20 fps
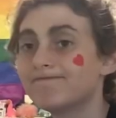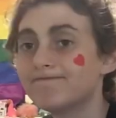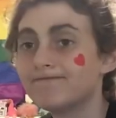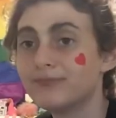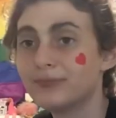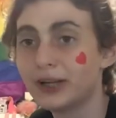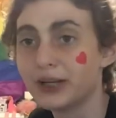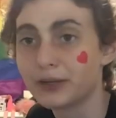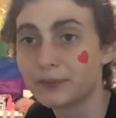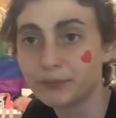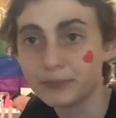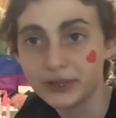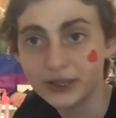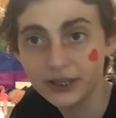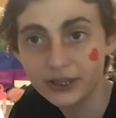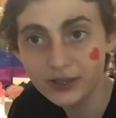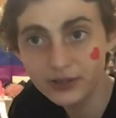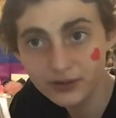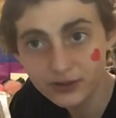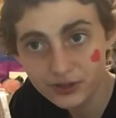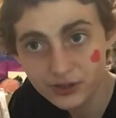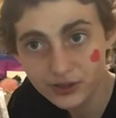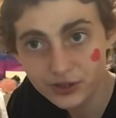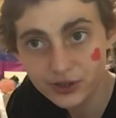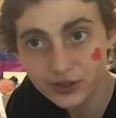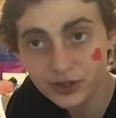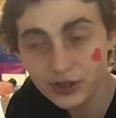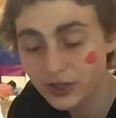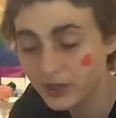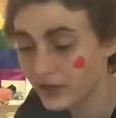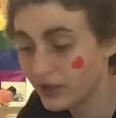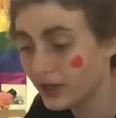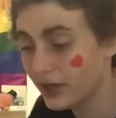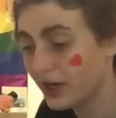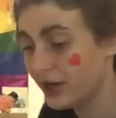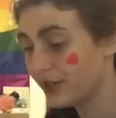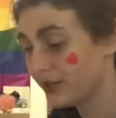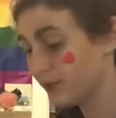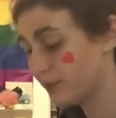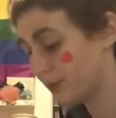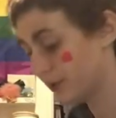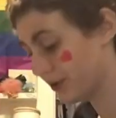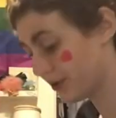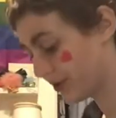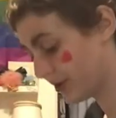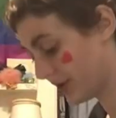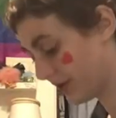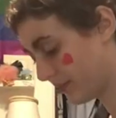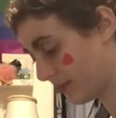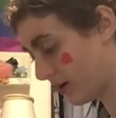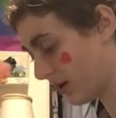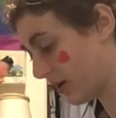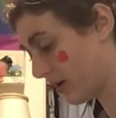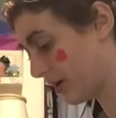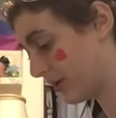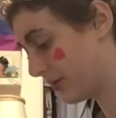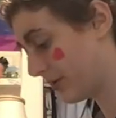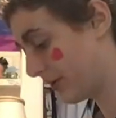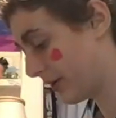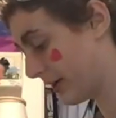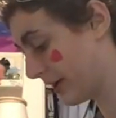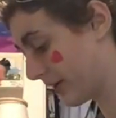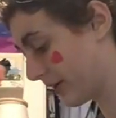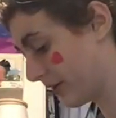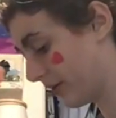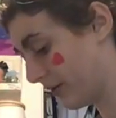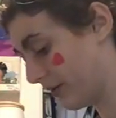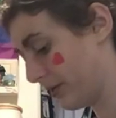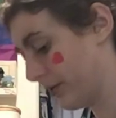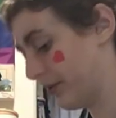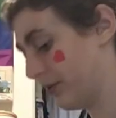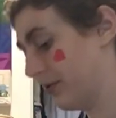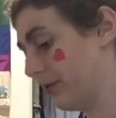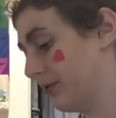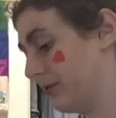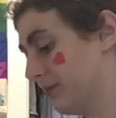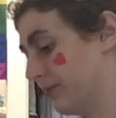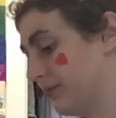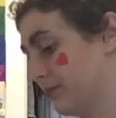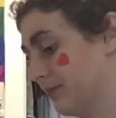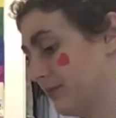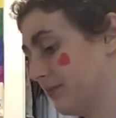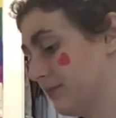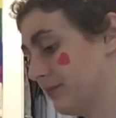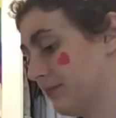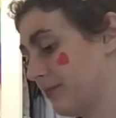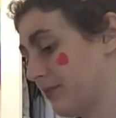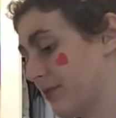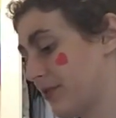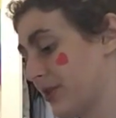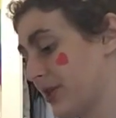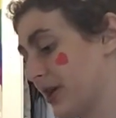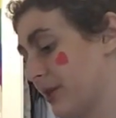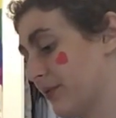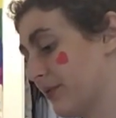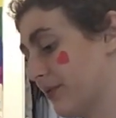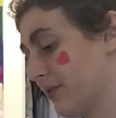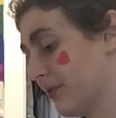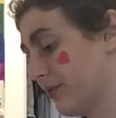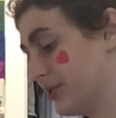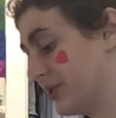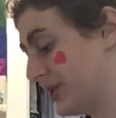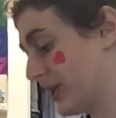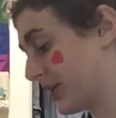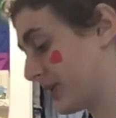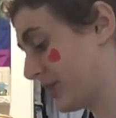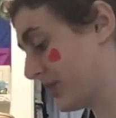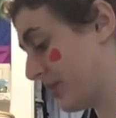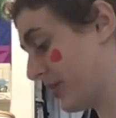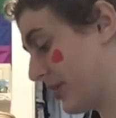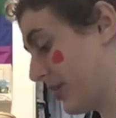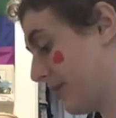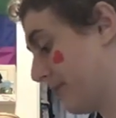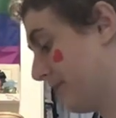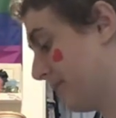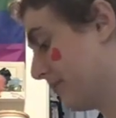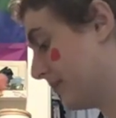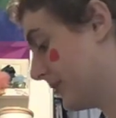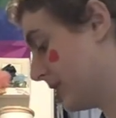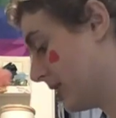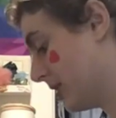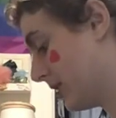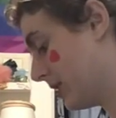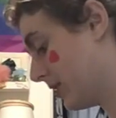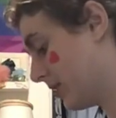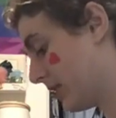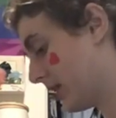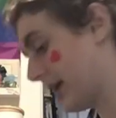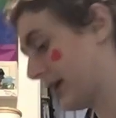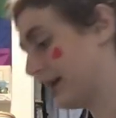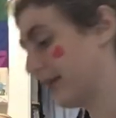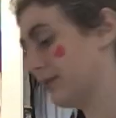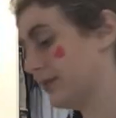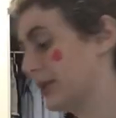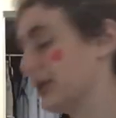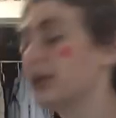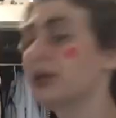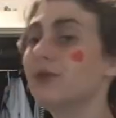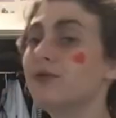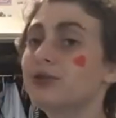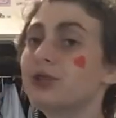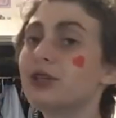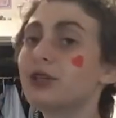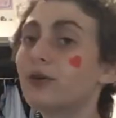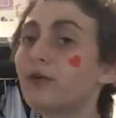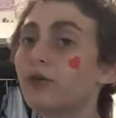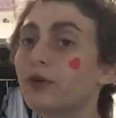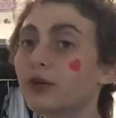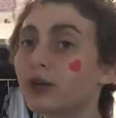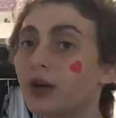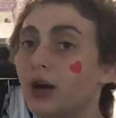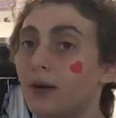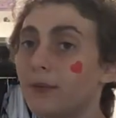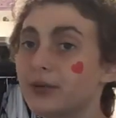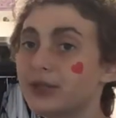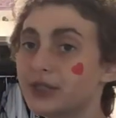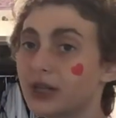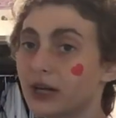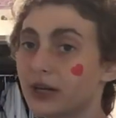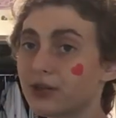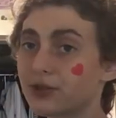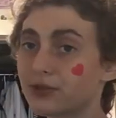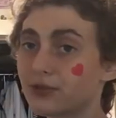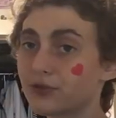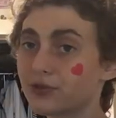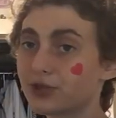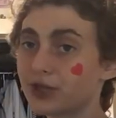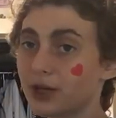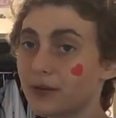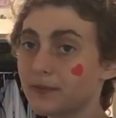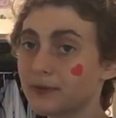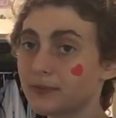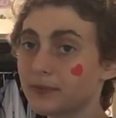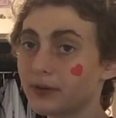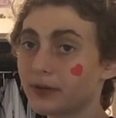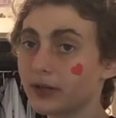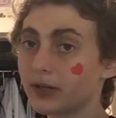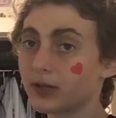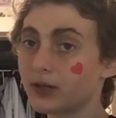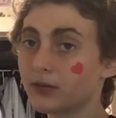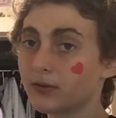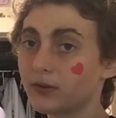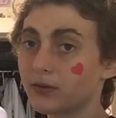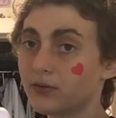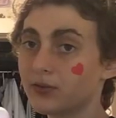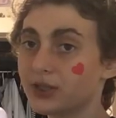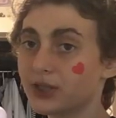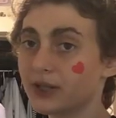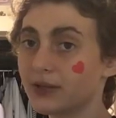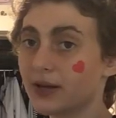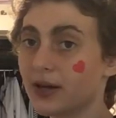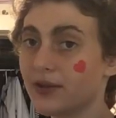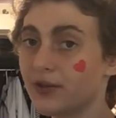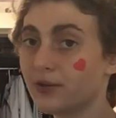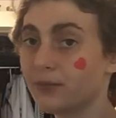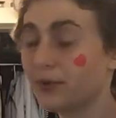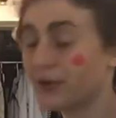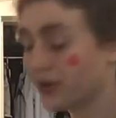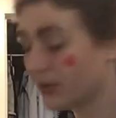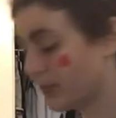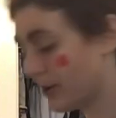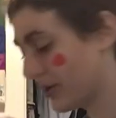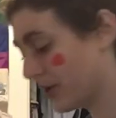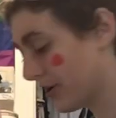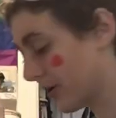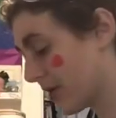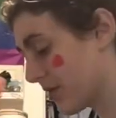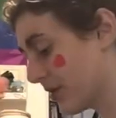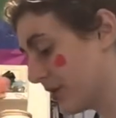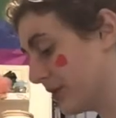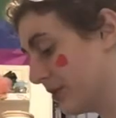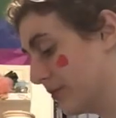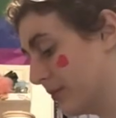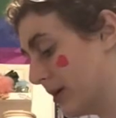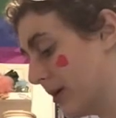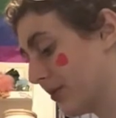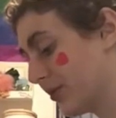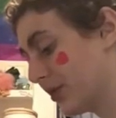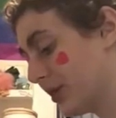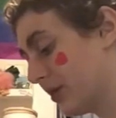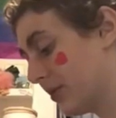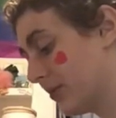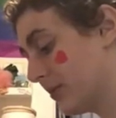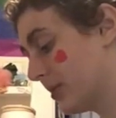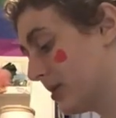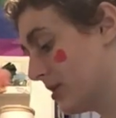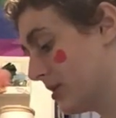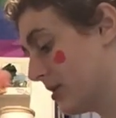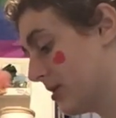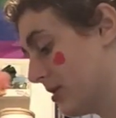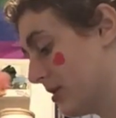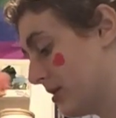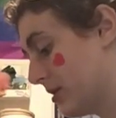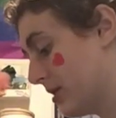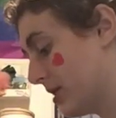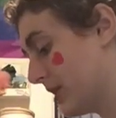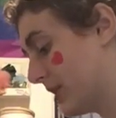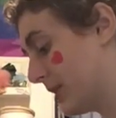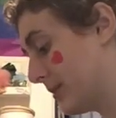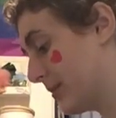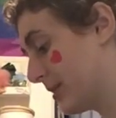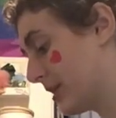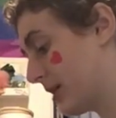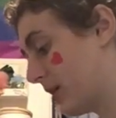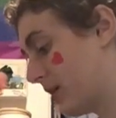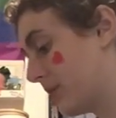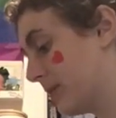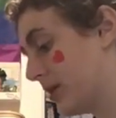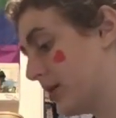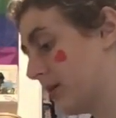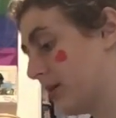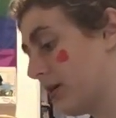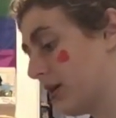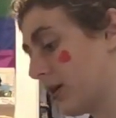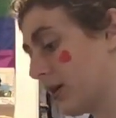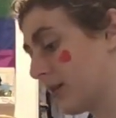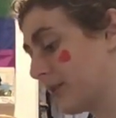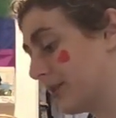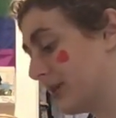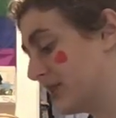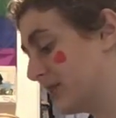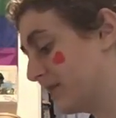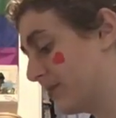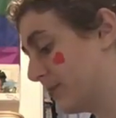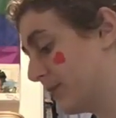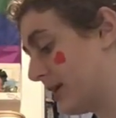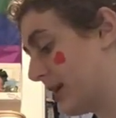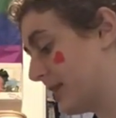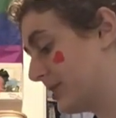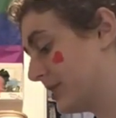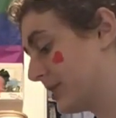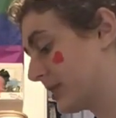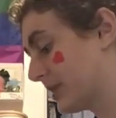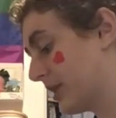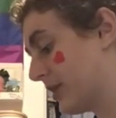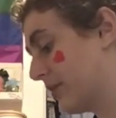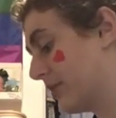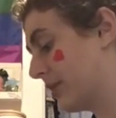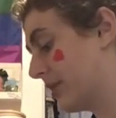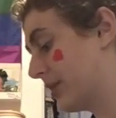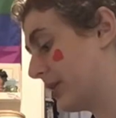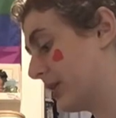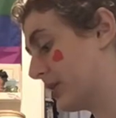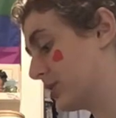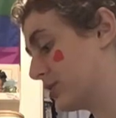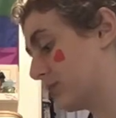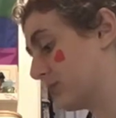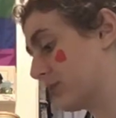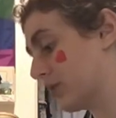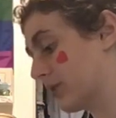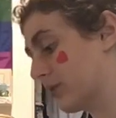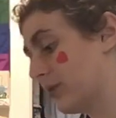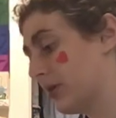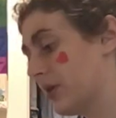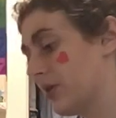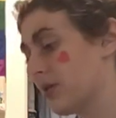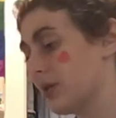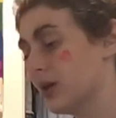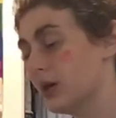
like beads, and you put them on like a little thing with little sticks on them. They usually don't come in dinosaur shapes, but like see, and you put them on there and then you melt them and they become a hard piece of plastic that you then get to work with.